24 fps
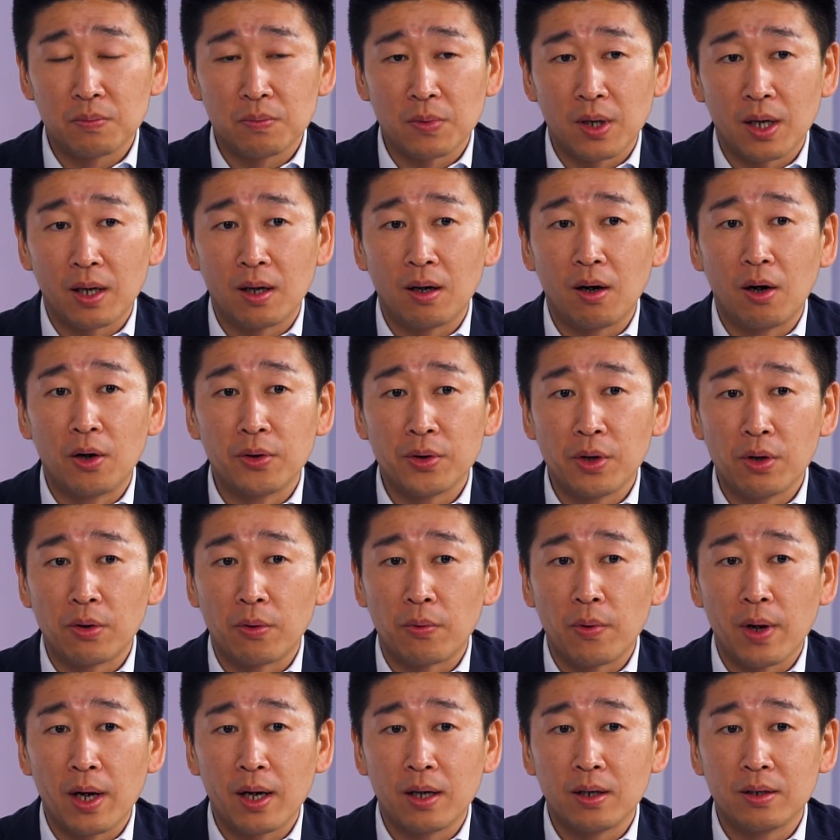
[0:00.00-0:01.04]
all year
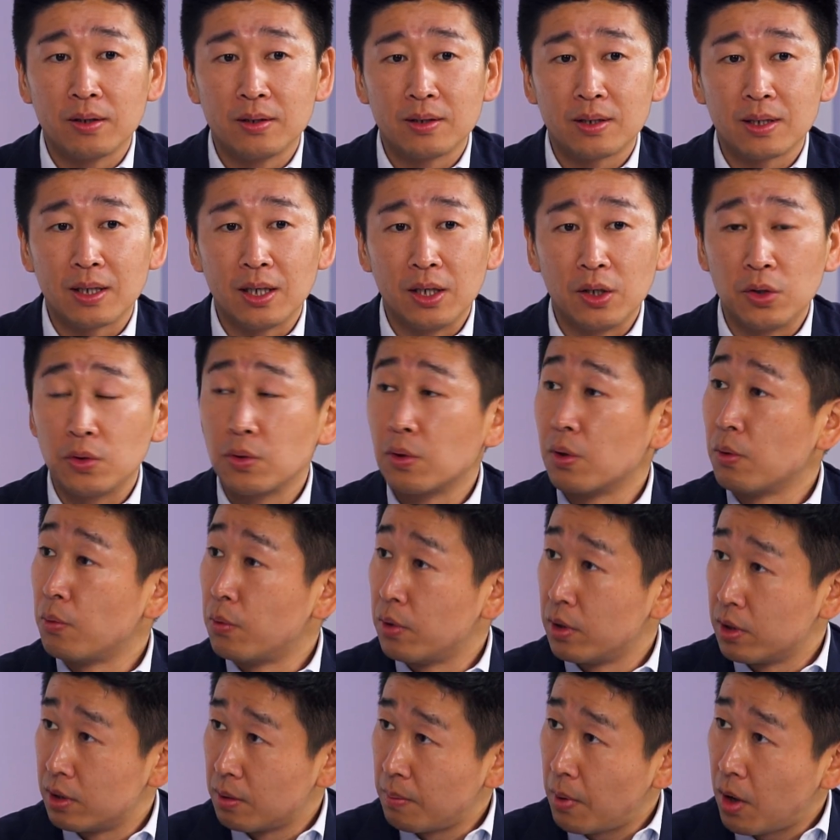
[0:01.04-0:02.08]
round indoor
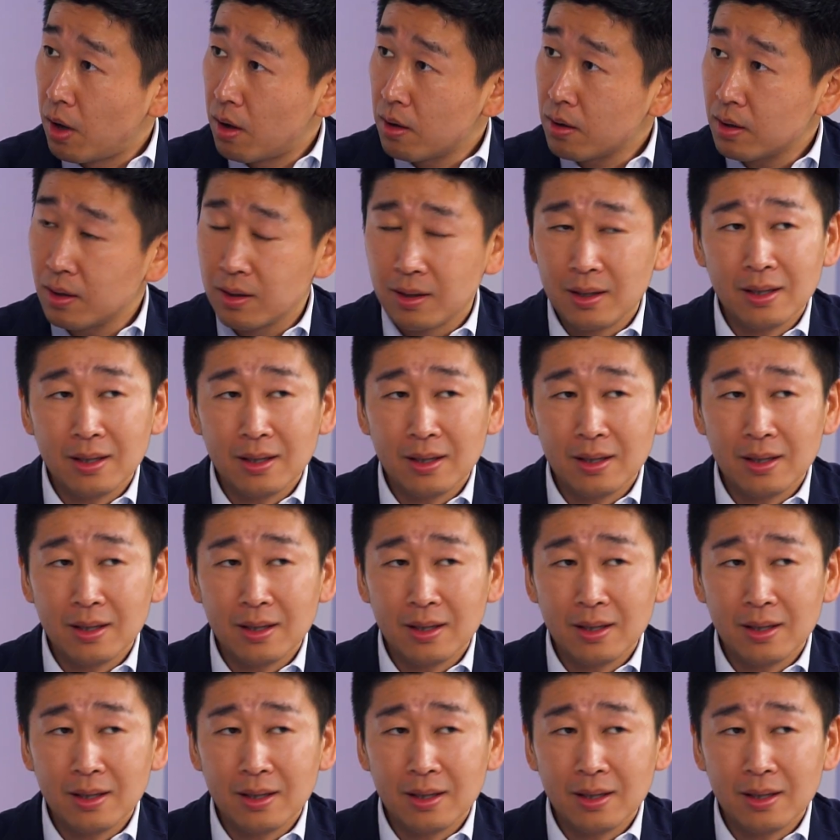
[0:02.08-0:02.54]
water park,